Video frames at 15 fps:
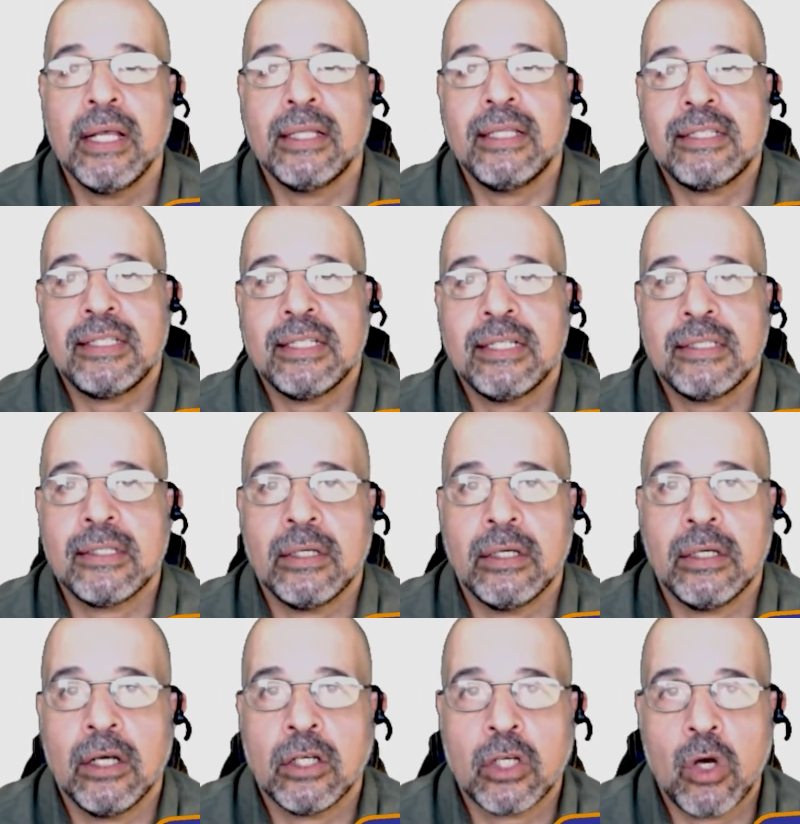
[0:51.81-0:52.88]
This is
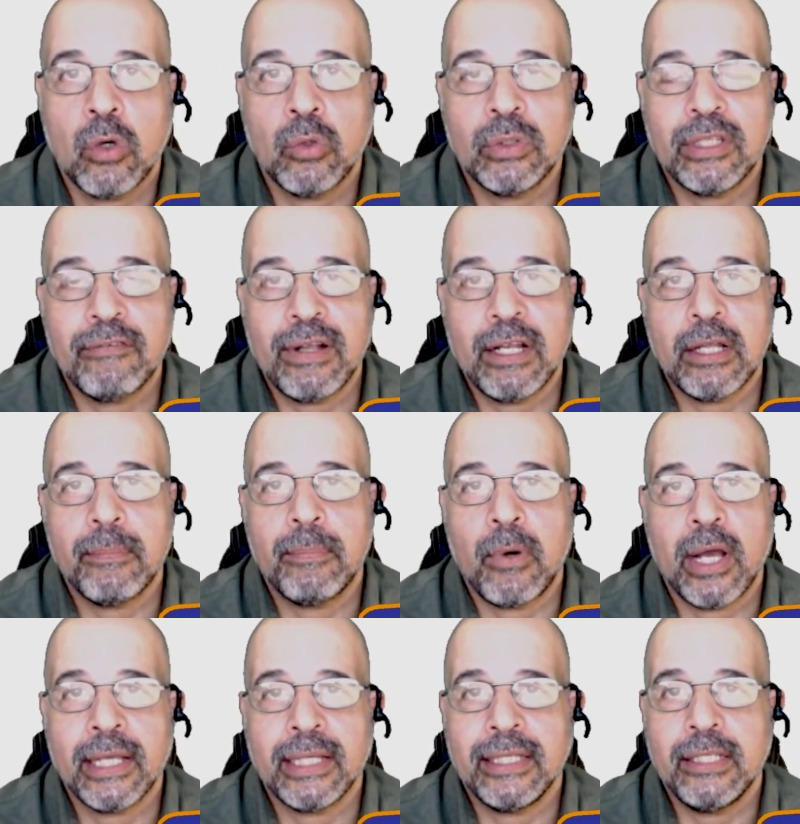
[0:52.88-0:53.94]
a code developed
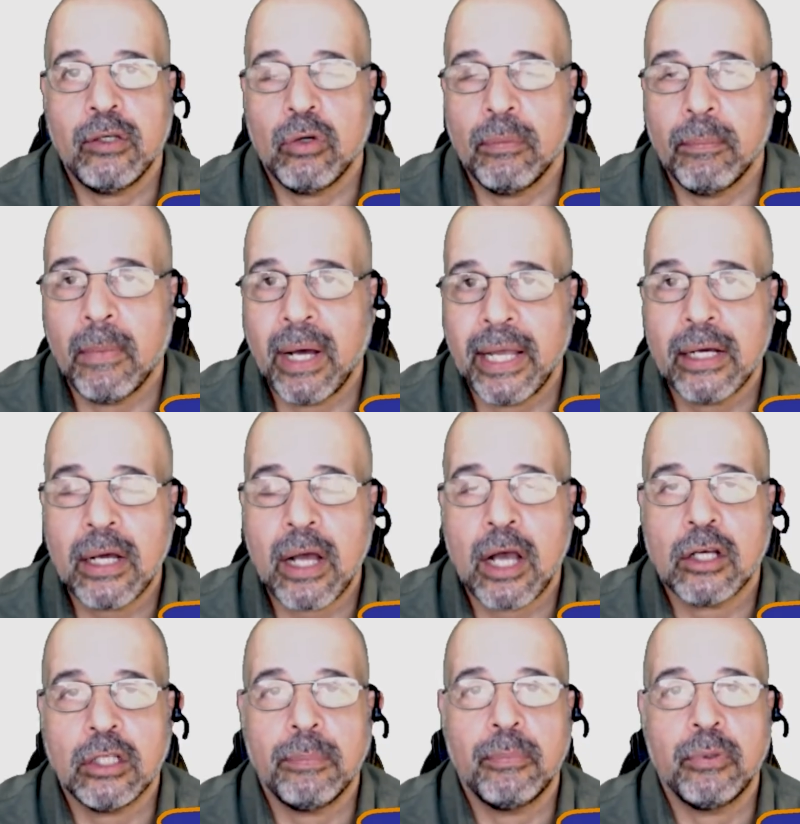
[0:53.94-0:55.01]
by Guillaume Meyer. I'm
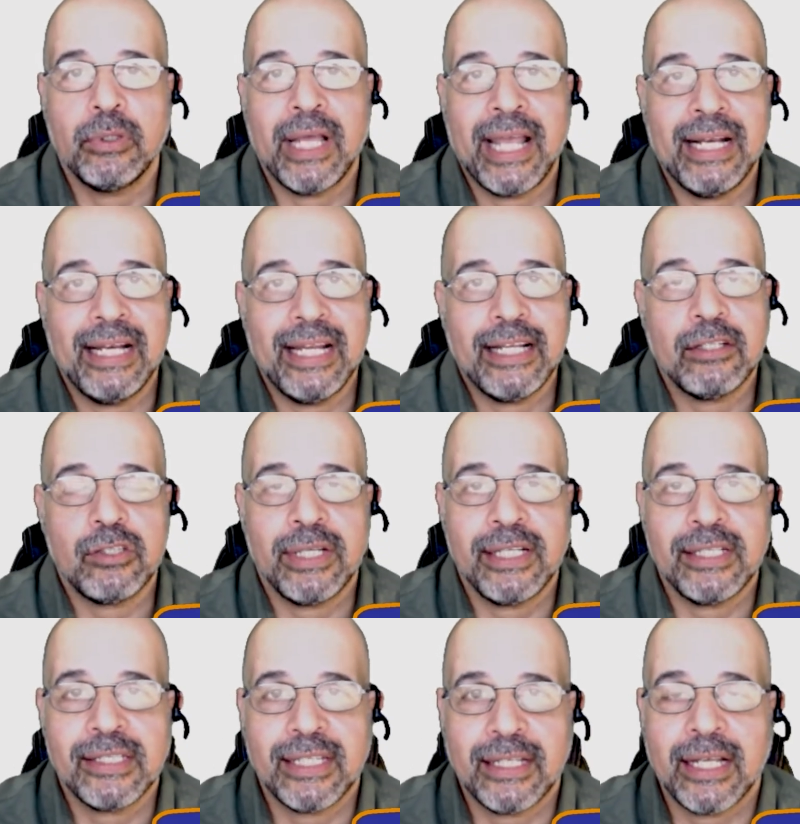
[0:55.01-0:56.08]
going to put a link to
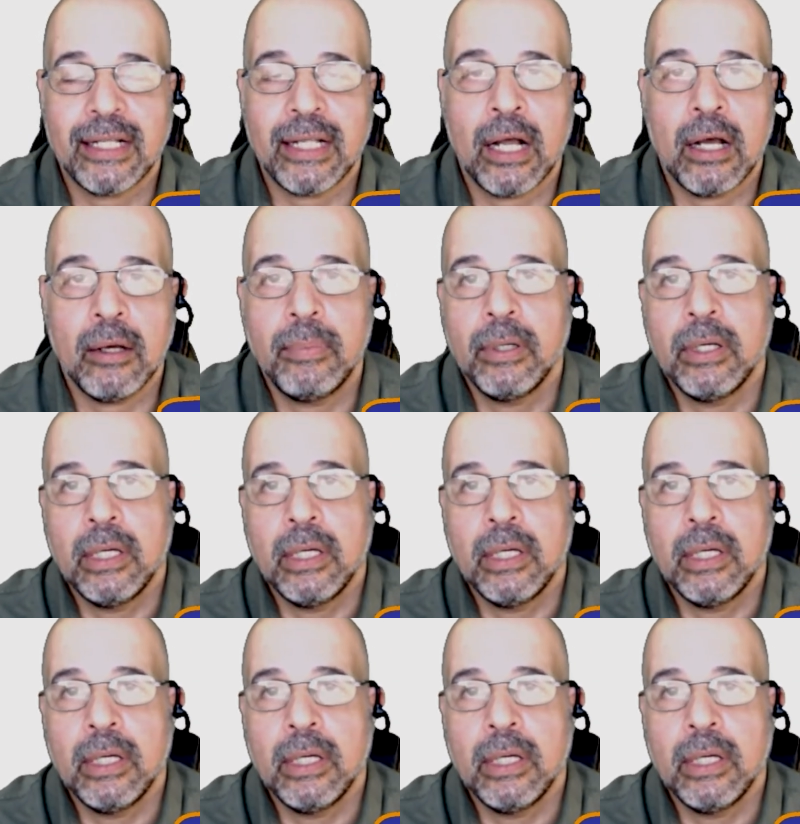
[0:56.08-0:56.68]
his GitHub